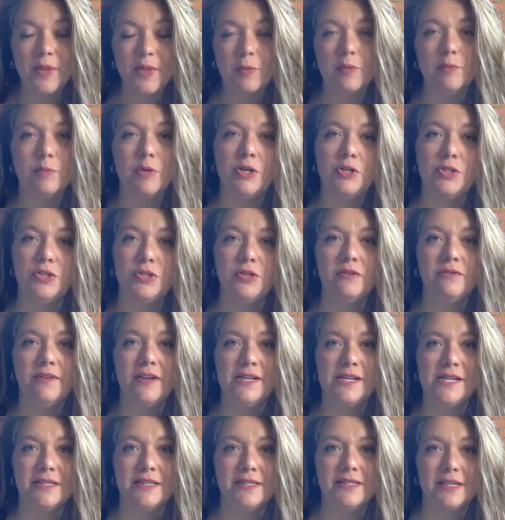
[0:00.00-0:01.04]
I'm a personal
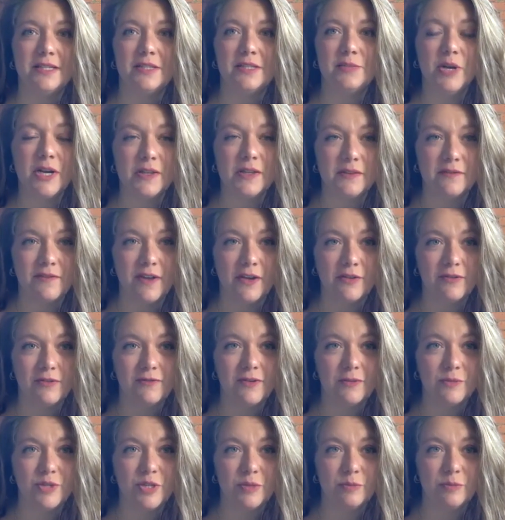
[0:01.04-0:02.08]
finance expert and the founder of
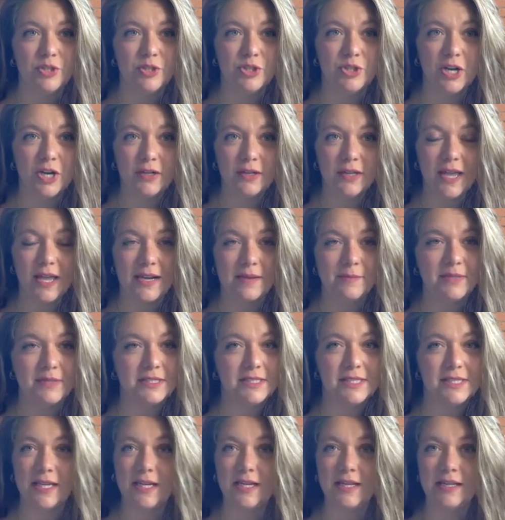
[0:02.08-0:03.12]
From Sheep to Shark, and I'm
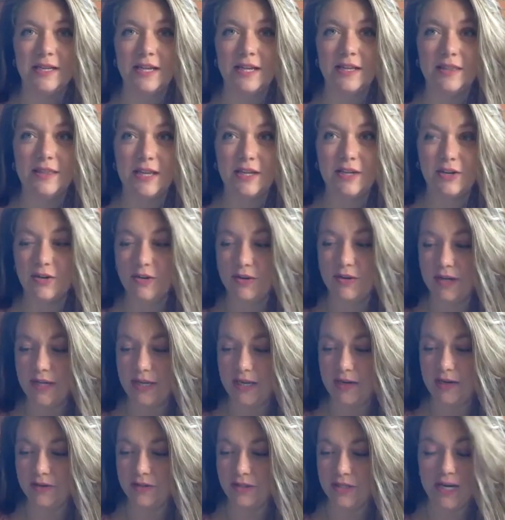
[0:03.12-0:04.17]
excited that you're
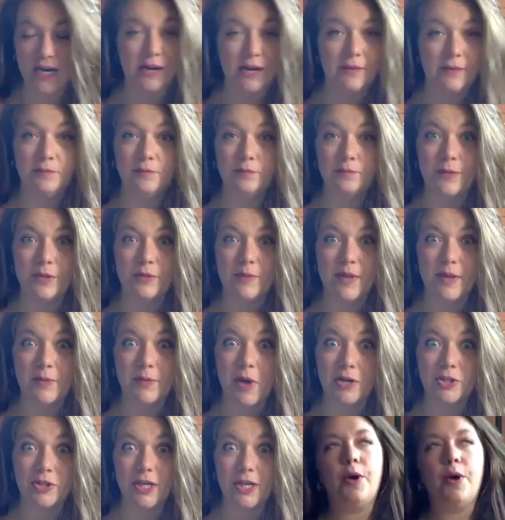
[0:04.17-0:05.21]
here today with me
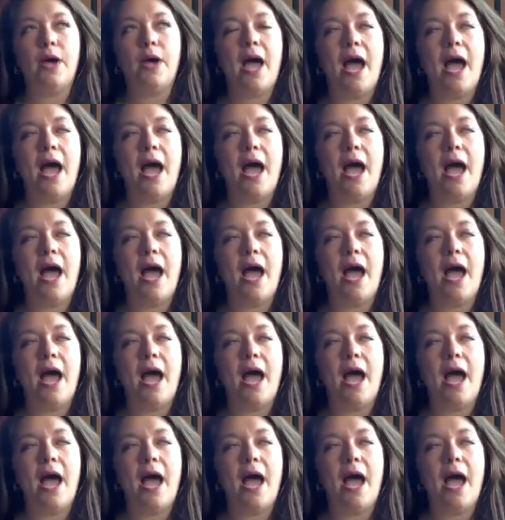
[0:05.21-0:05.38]
watching.